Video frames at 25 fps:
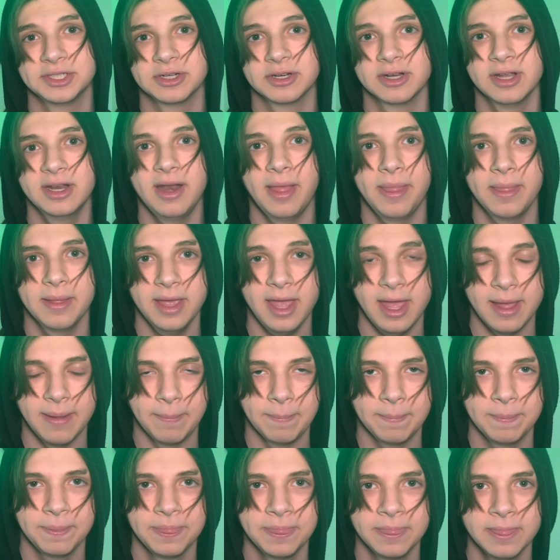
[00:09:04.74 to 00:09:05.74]
and end the game.
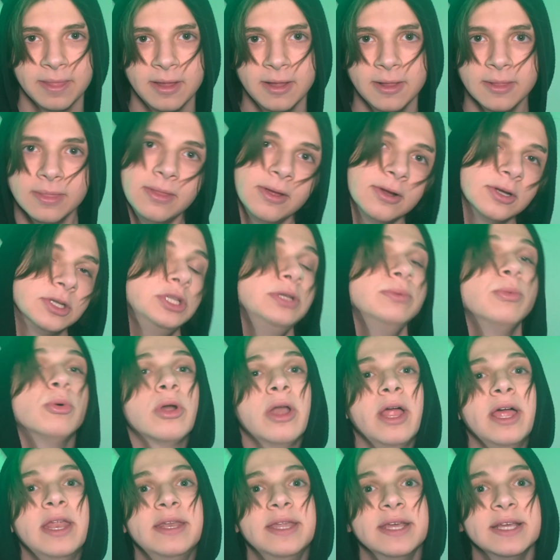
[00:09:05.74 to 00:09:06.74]
There are two
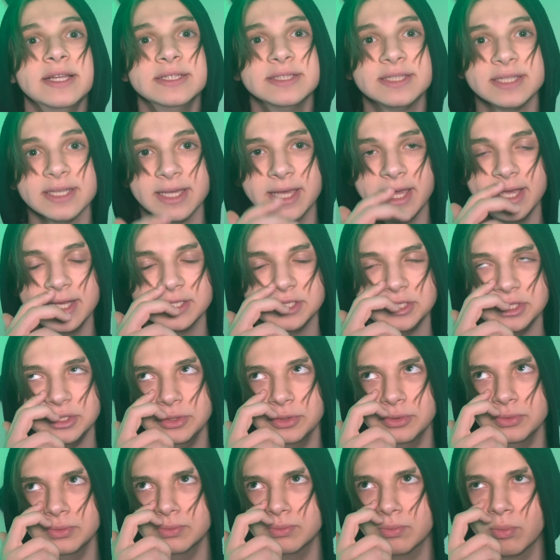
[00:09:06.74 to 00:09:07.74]
more endings in case
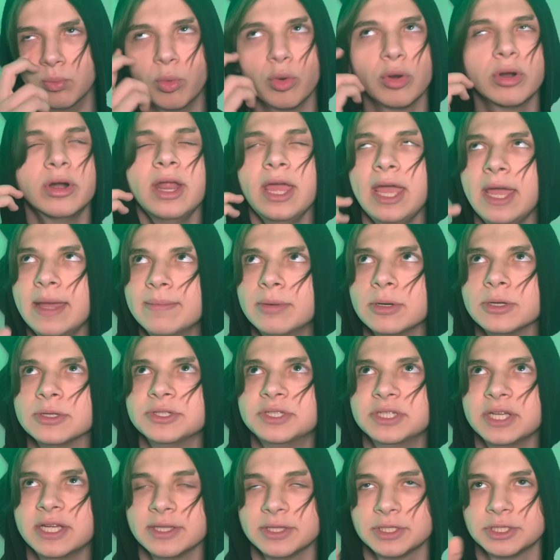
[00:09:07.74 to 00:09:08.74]
you weren't able
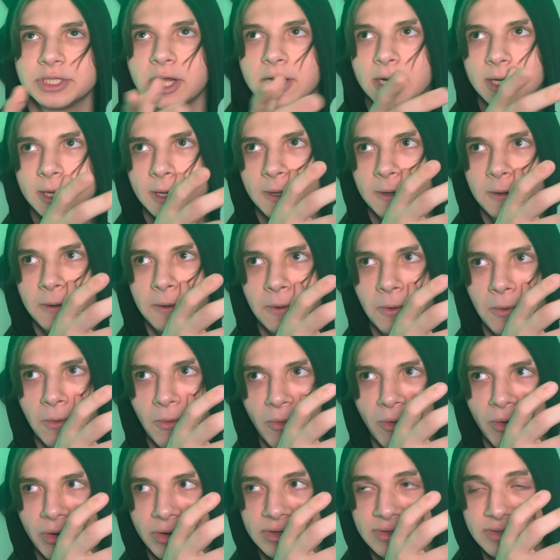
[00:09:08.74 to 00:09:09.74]
to get the shotgun
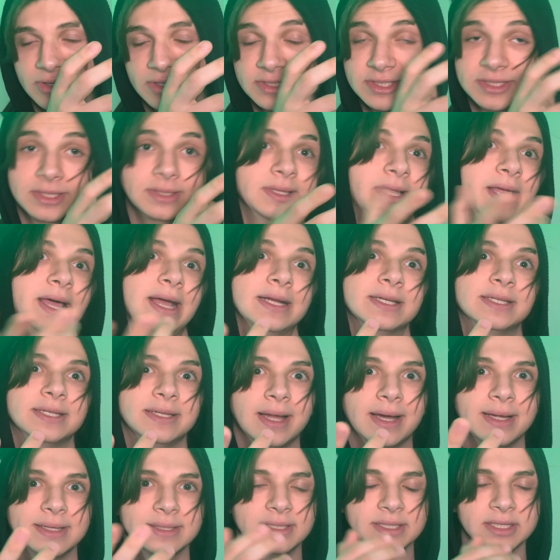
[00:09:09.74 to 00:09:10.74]
or just elect
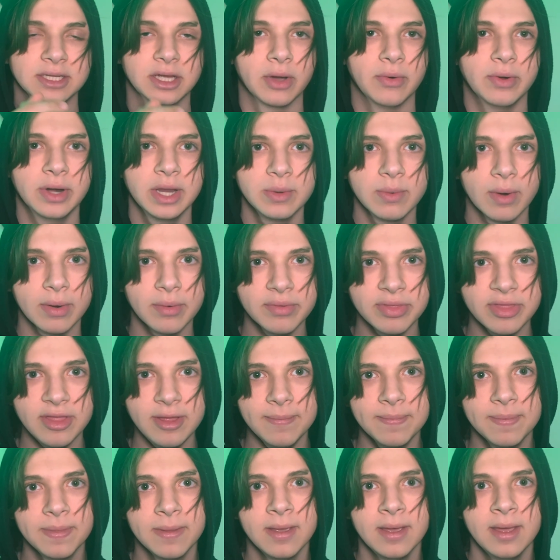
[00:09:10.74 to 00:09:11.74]
not to go anywhere with
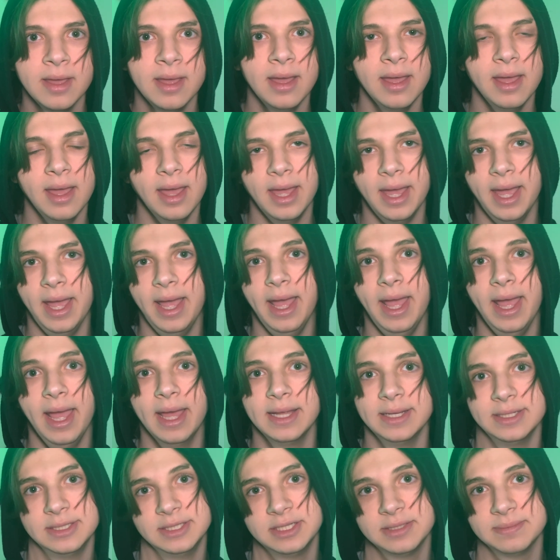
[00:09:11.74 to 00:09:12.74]
it.
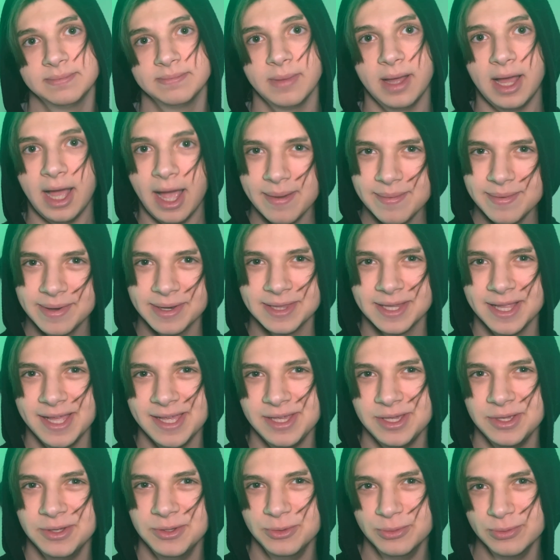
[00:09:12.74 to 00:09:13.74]
And I'm gonna
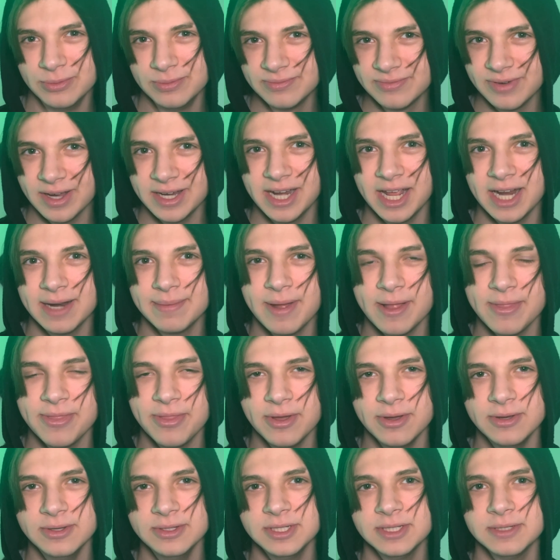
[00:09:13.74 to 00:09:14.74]
let you find out about
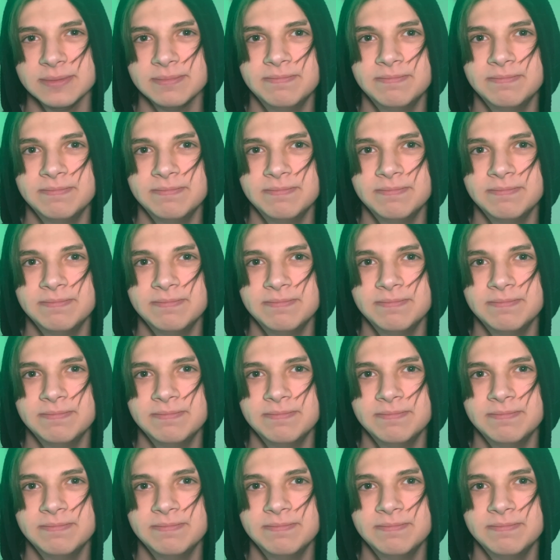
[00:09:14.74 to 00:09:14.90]
those,